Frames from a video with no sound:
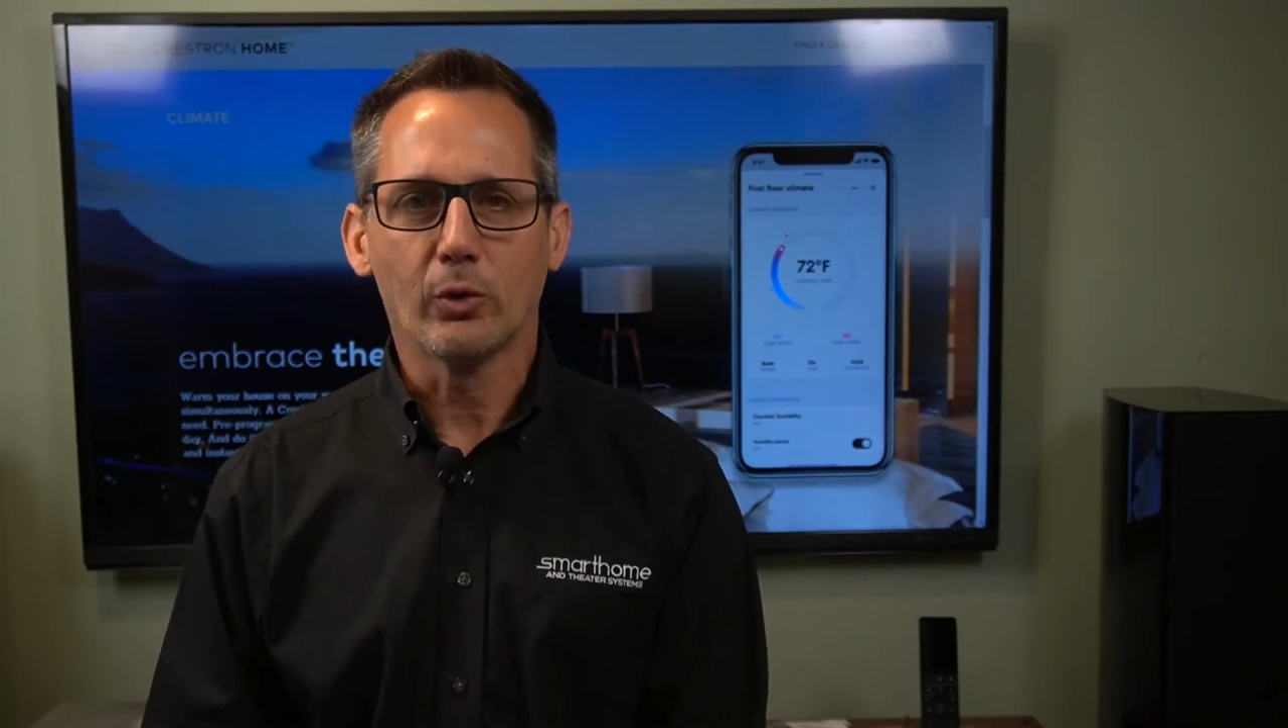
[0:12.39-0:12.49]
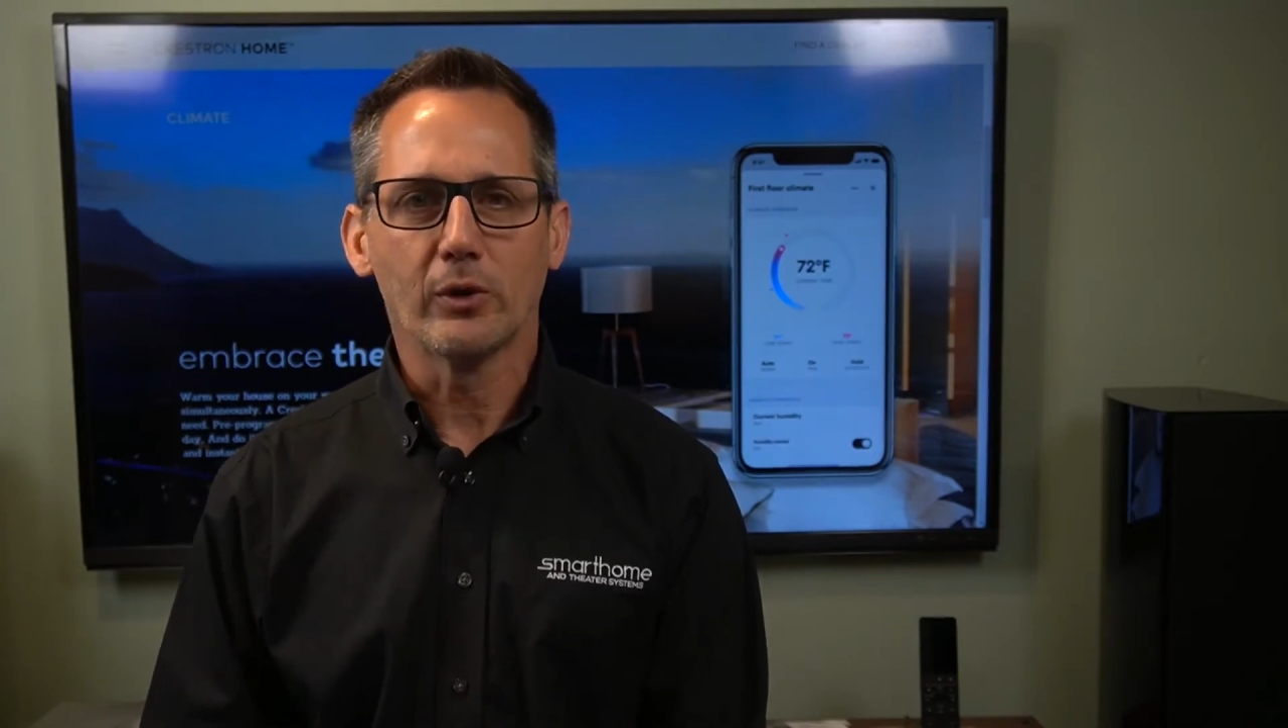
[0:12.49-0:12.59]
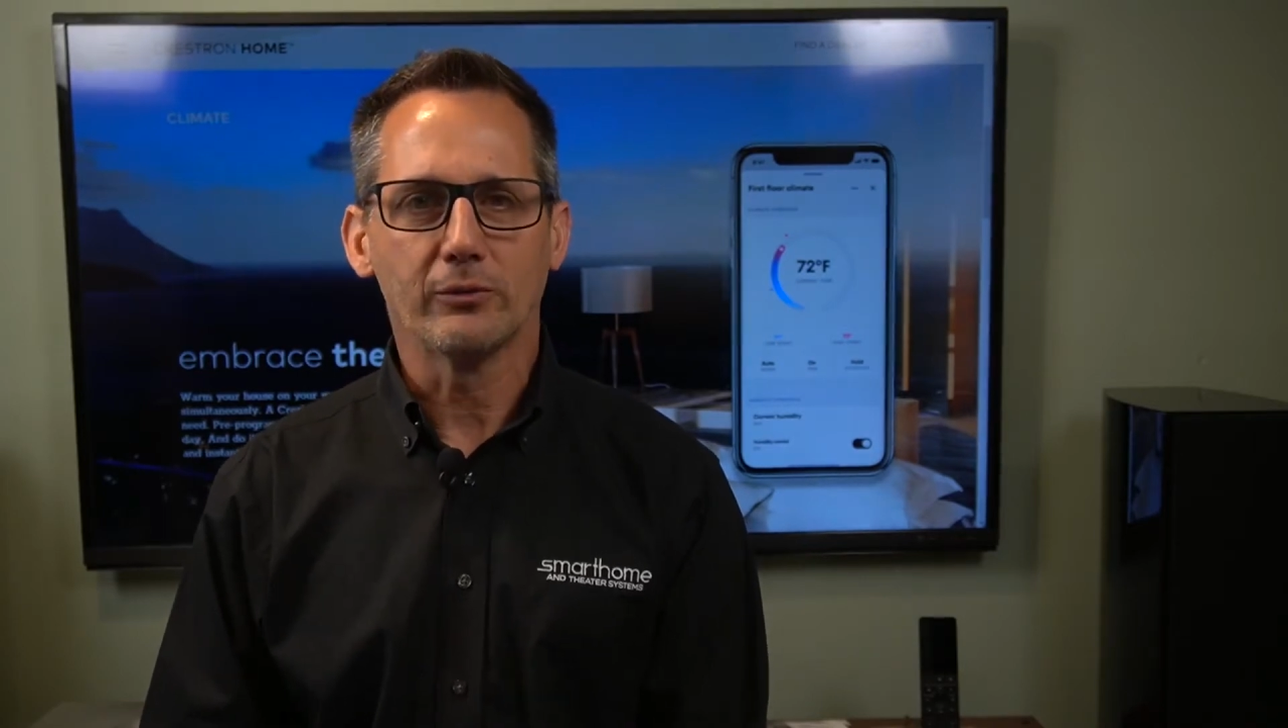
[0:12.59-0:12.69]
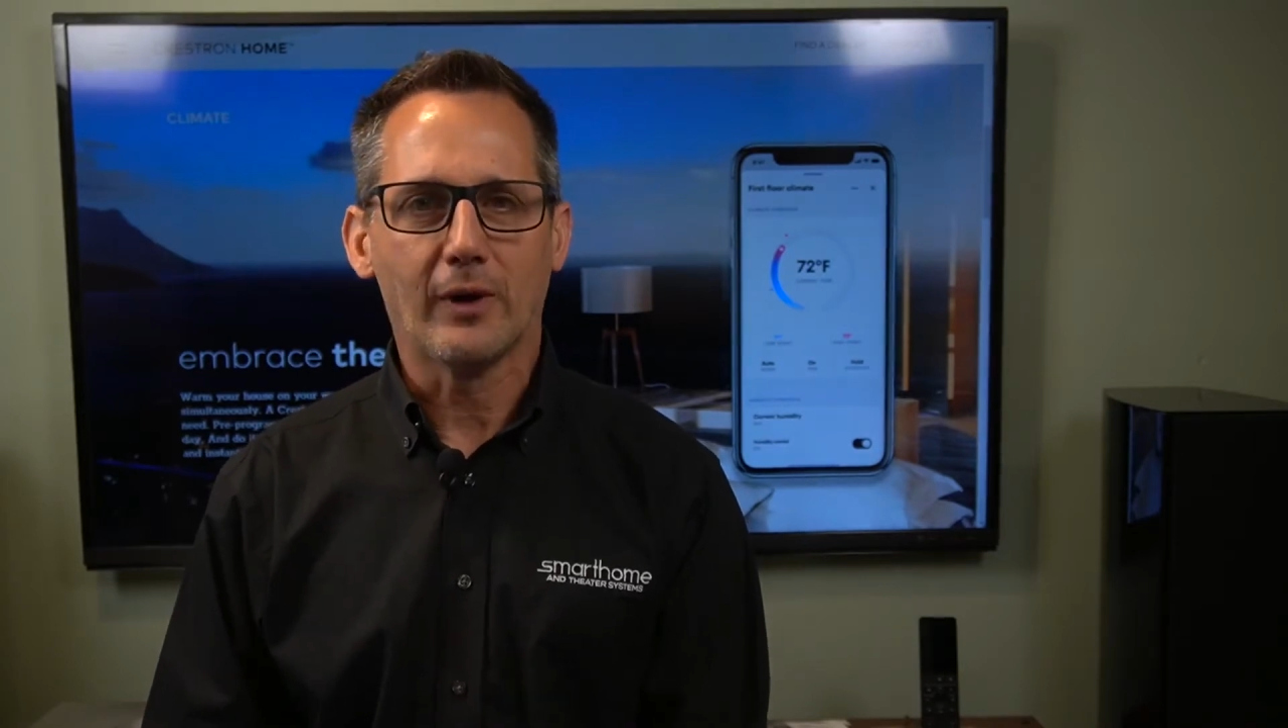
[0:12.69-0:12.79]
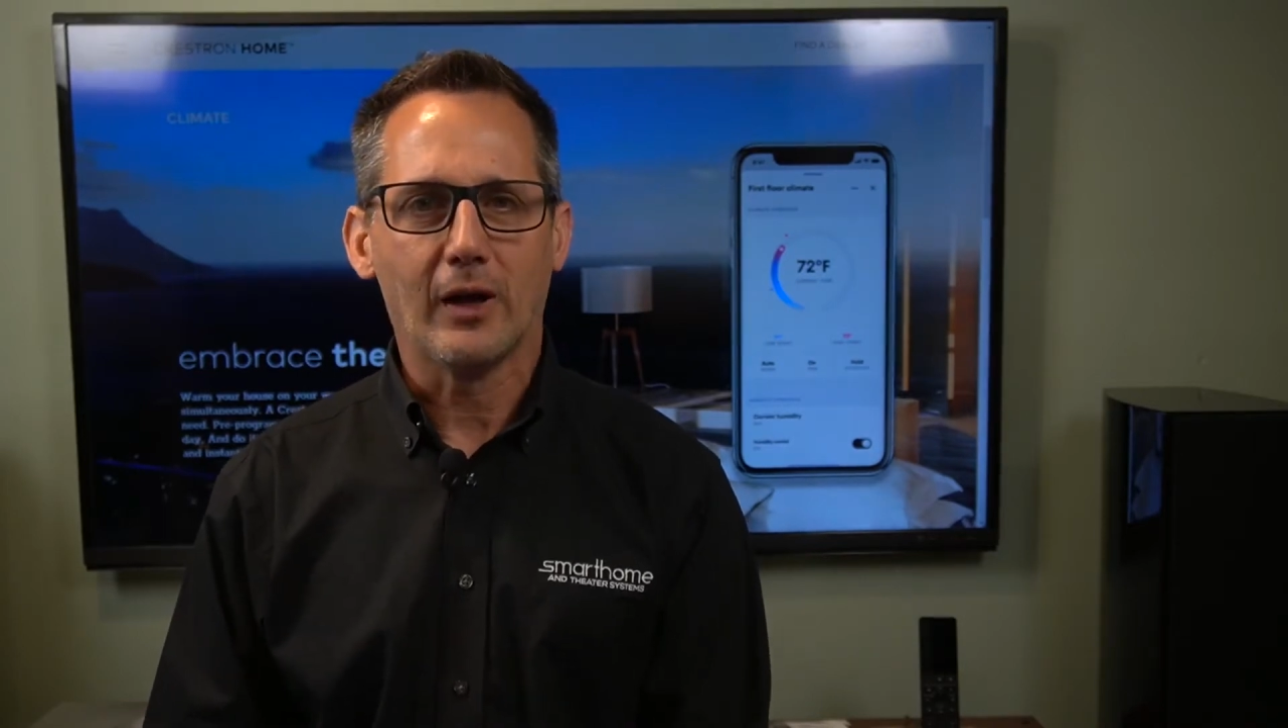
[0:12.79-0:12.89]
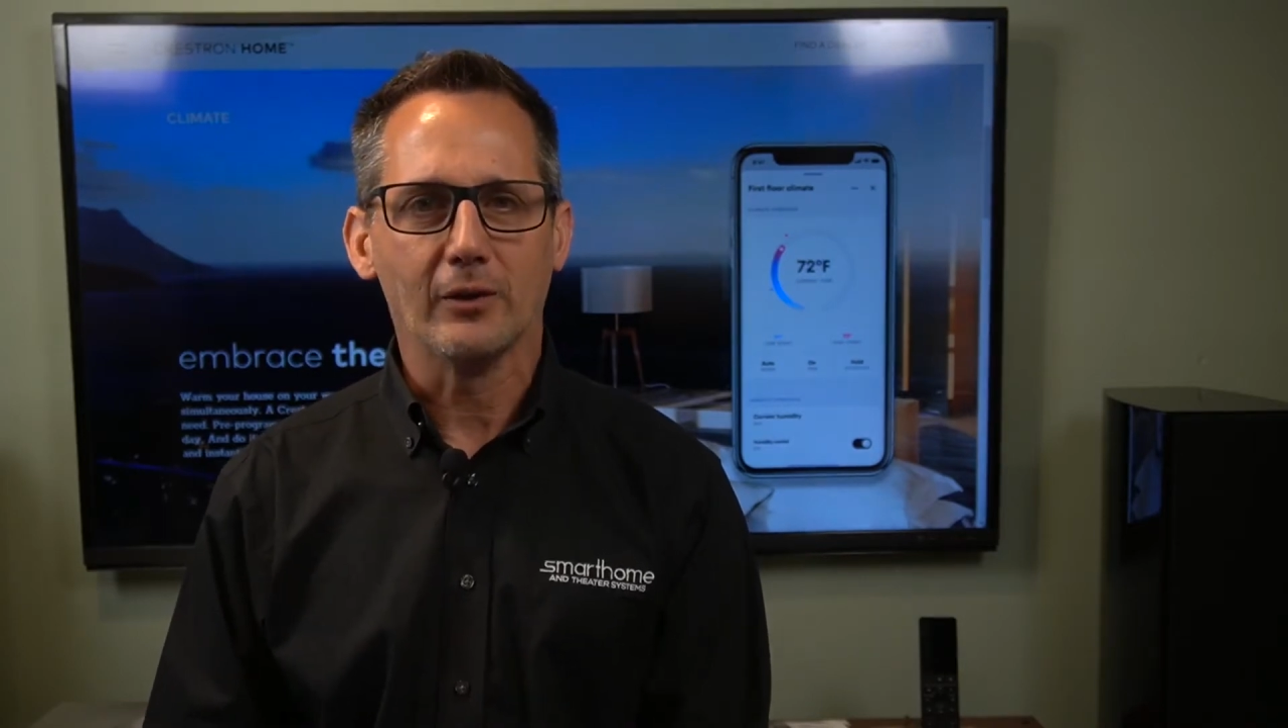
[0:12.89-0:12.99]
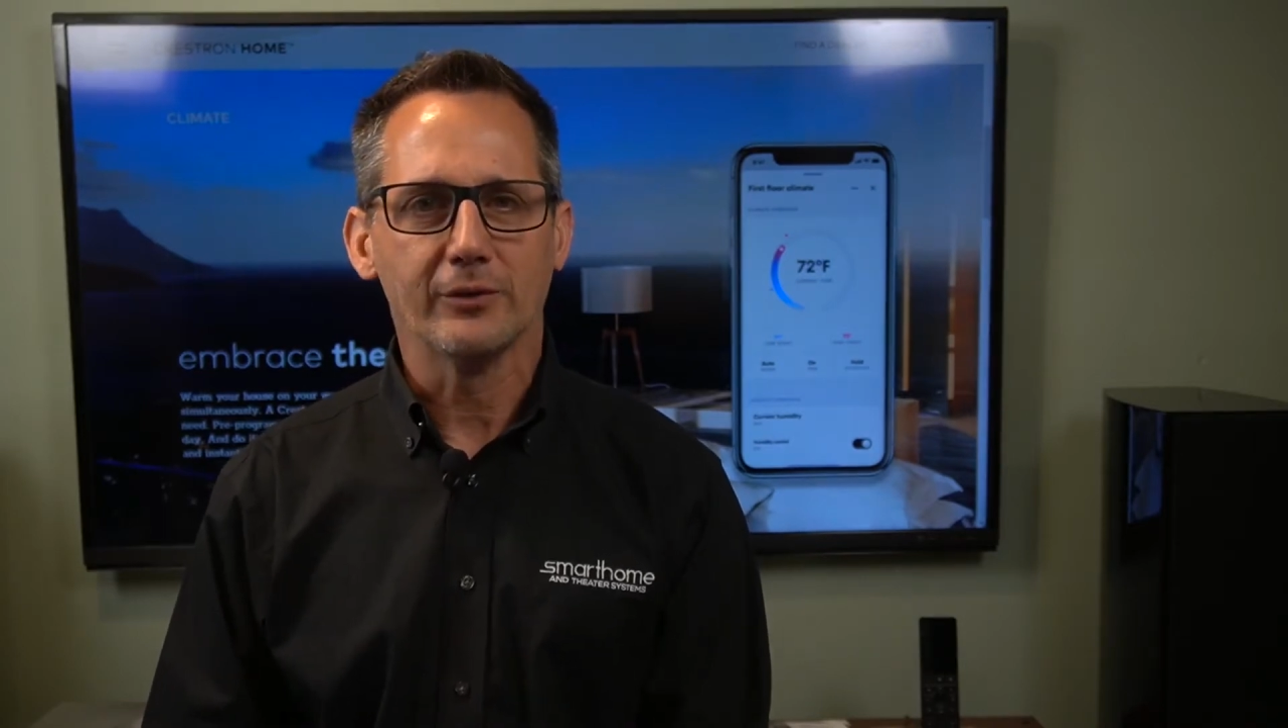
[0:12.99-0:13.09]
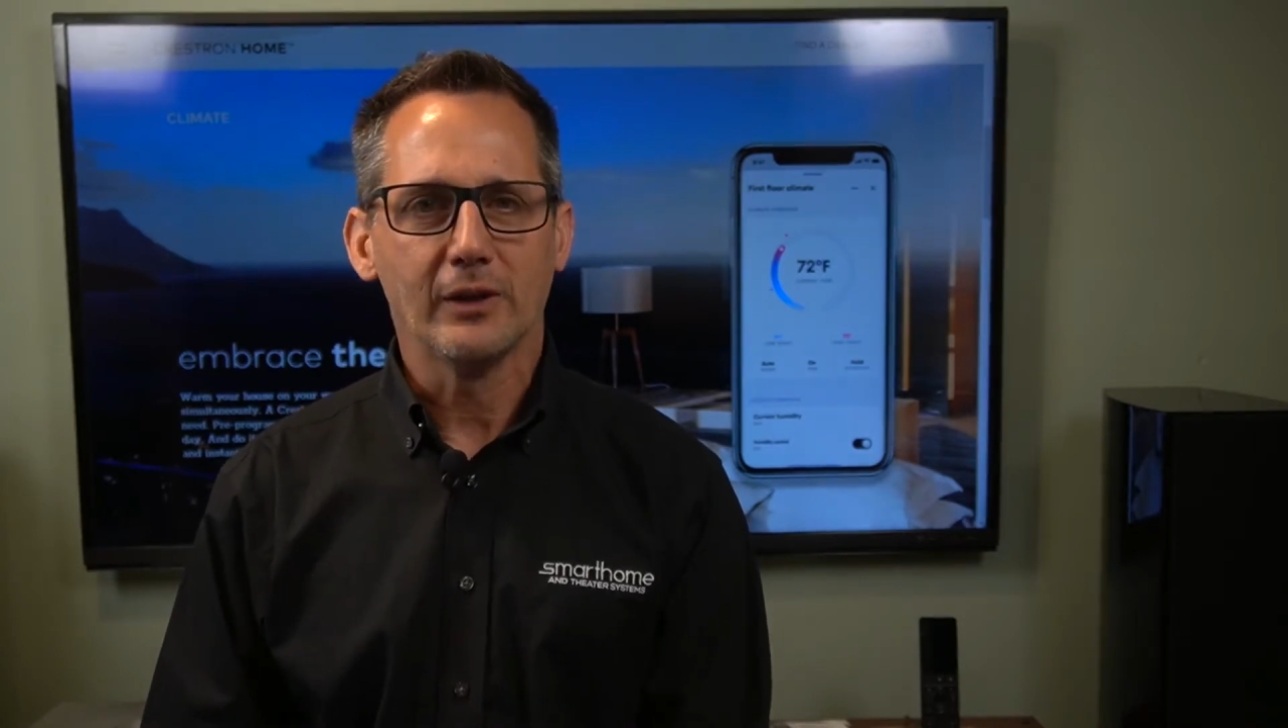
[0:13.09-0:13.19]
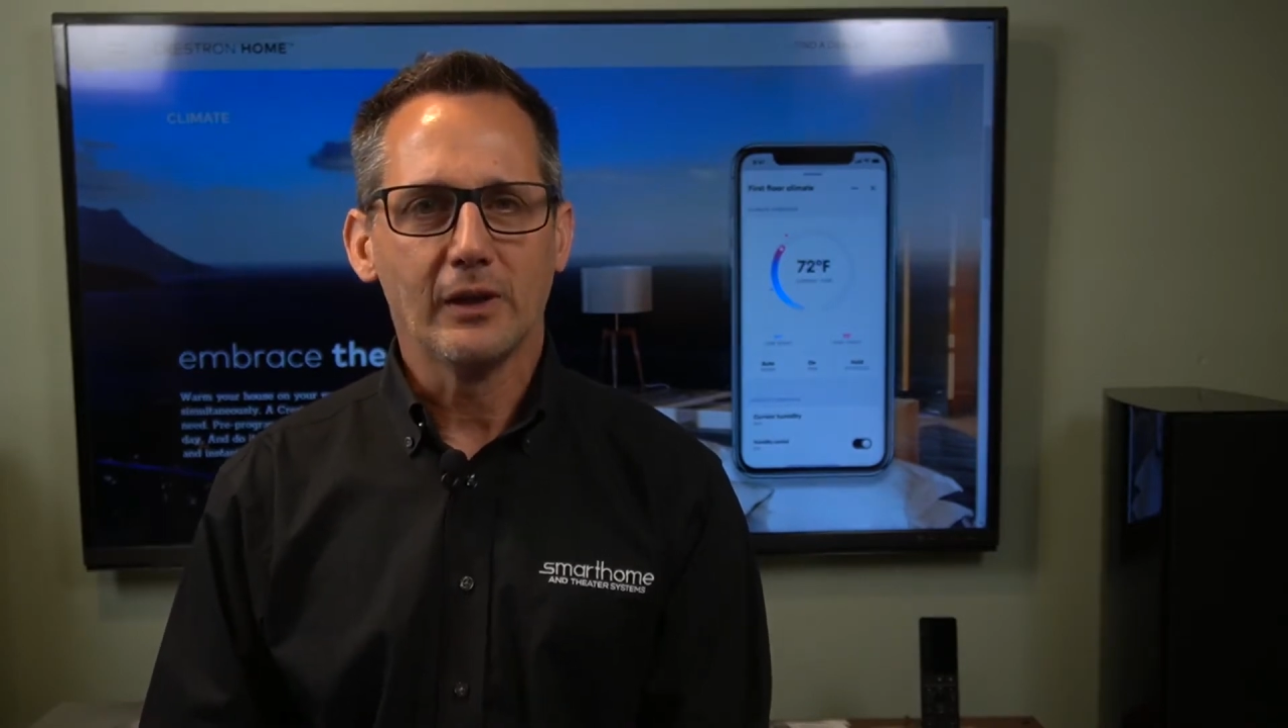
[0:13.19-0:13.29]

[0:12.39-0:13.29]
involved